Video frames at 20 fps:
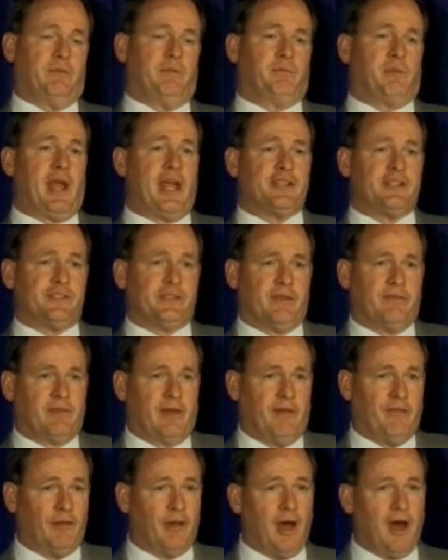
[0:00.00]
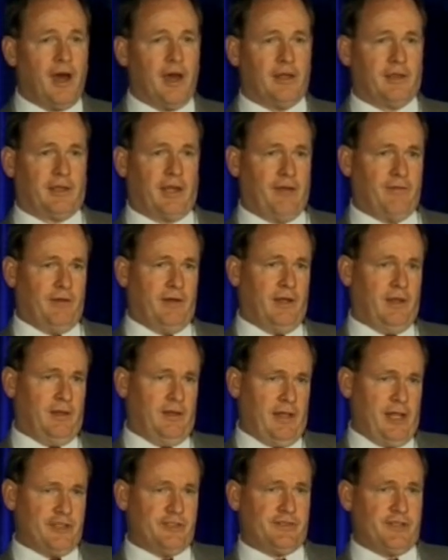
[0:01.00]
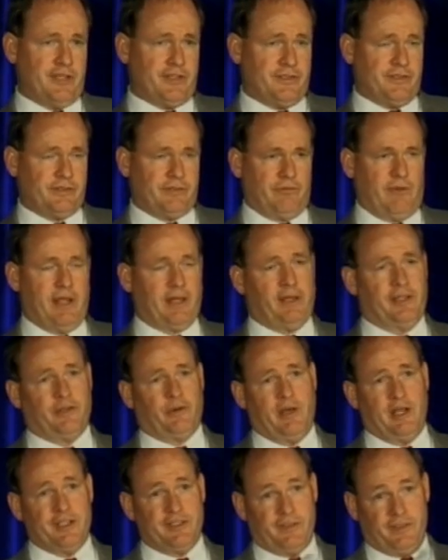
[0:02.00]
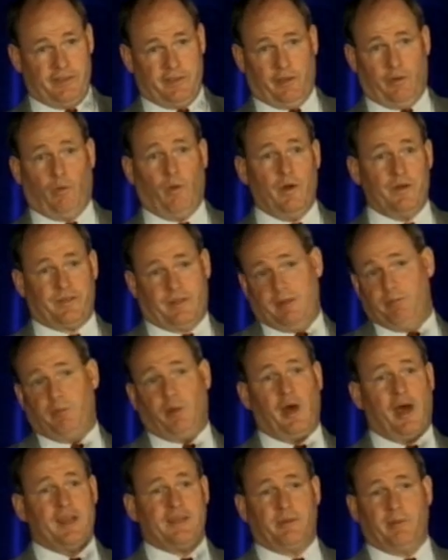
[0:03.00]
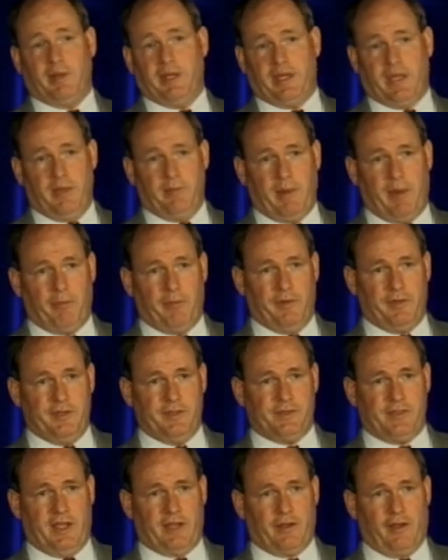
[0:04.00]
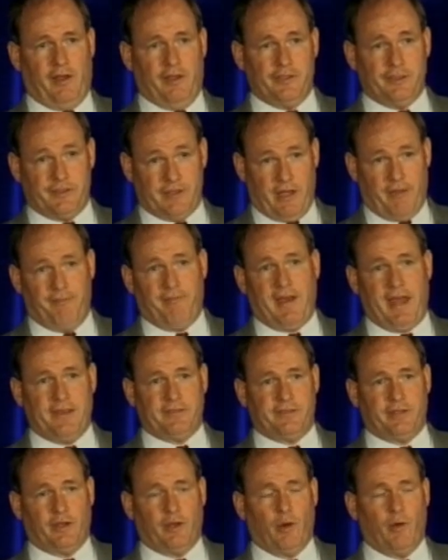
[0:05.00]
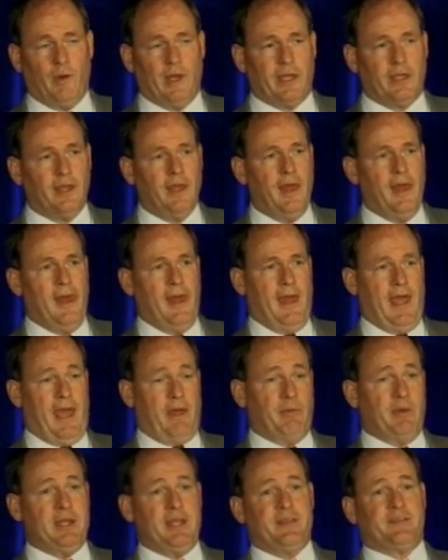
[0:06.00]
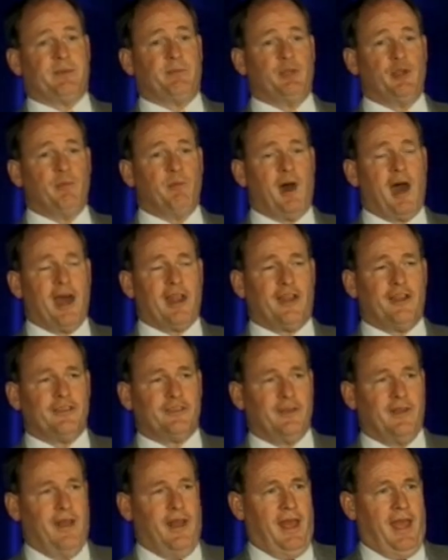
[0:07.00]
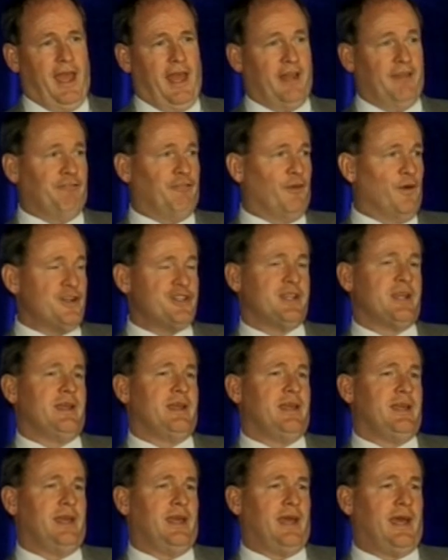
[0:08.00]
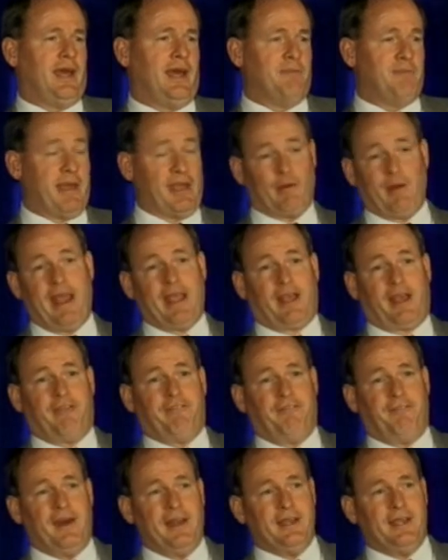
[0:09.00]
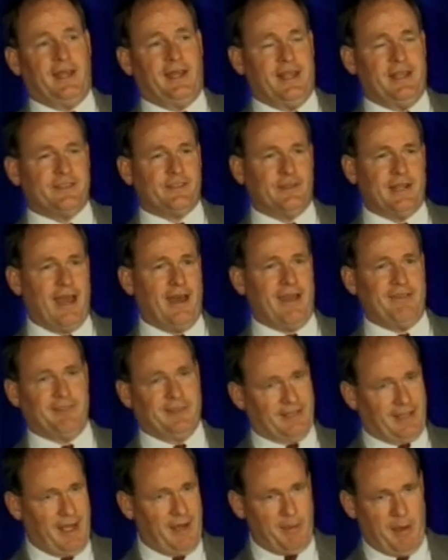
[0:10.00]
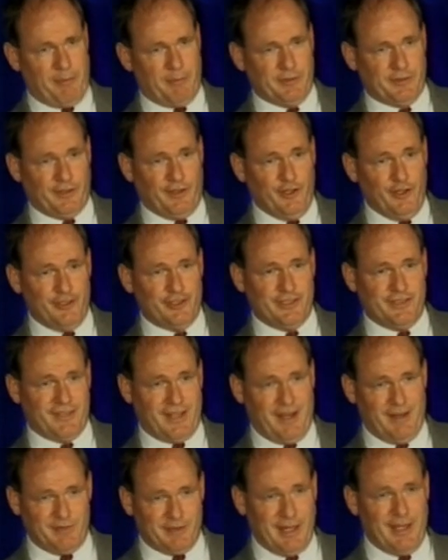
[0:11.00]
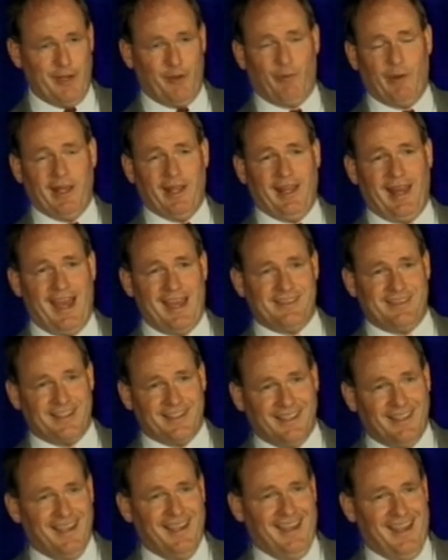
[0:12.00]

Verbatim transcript: branches of, of law, uh, legislatures, regulatory agencies, and courts can possibly keep up with these technologies, how fast they're going. And we need some new models. And unfortunately, uh, my grant got funded, and so now I have to come up with solutions. And I'm suddenly realizing uh,